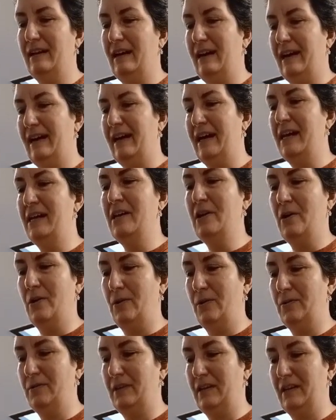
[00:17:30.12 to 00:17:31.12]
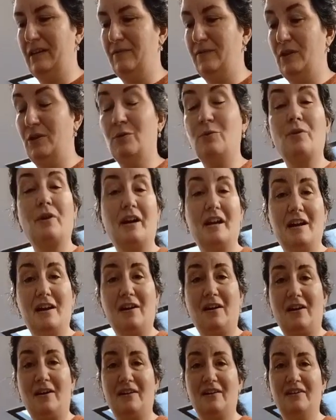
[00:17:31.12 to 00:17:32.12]
I know that if you were
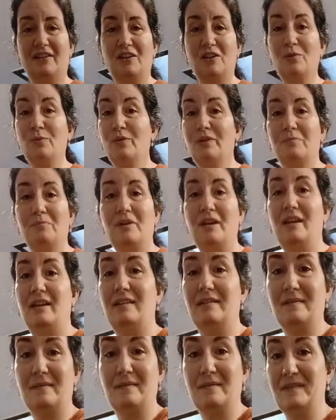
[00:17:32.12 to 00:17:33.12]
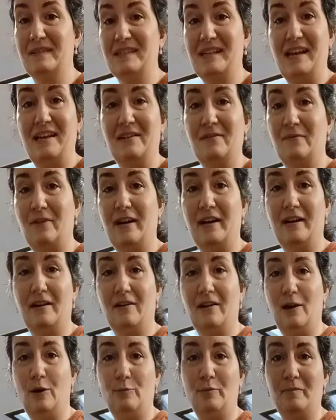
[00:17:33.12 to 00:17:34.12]
here, you would be standing right here
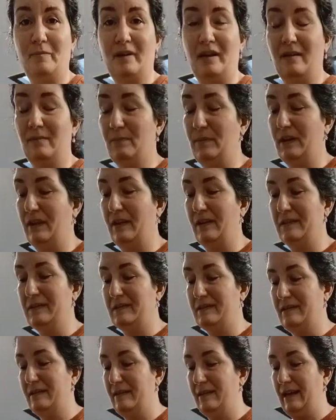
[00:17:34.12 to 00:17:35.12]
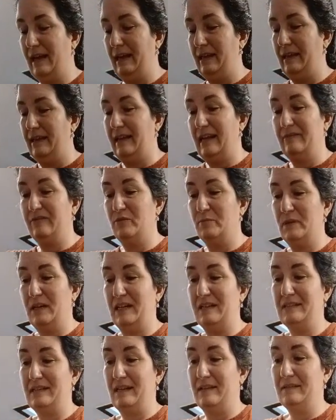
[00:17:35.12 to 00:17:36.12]
helping me, because like everybody
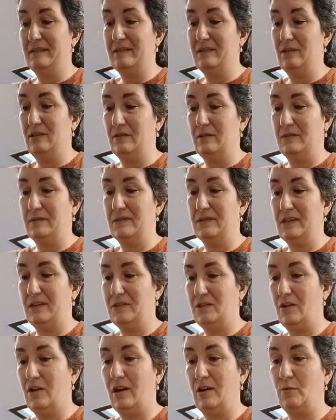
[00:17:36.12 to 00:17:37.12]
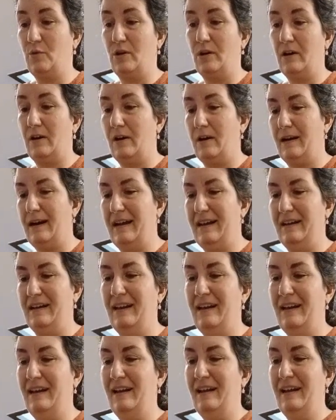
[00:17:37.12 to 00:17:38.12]
says, you're such a hard worker, and
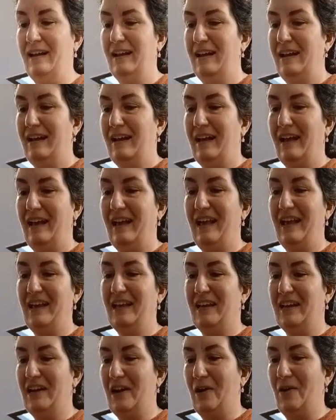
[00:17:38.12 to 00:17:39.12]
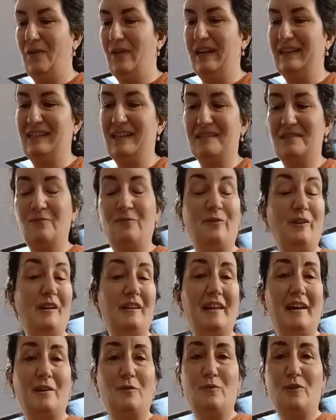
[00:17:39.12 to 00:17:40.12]
it doesn't feel
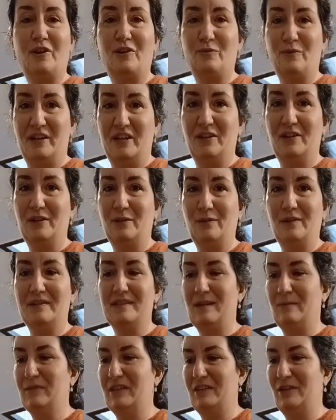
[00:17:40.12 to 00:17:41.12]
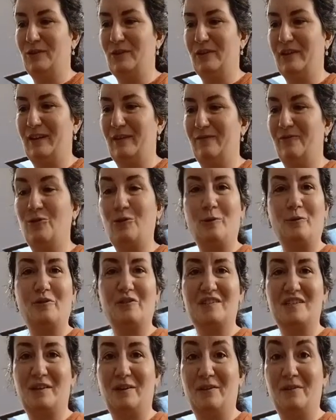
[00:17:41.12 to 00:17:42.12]
like work when you're doing something you're looking forward
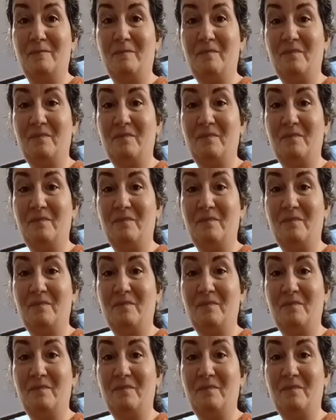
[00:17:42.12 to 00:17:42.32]
to.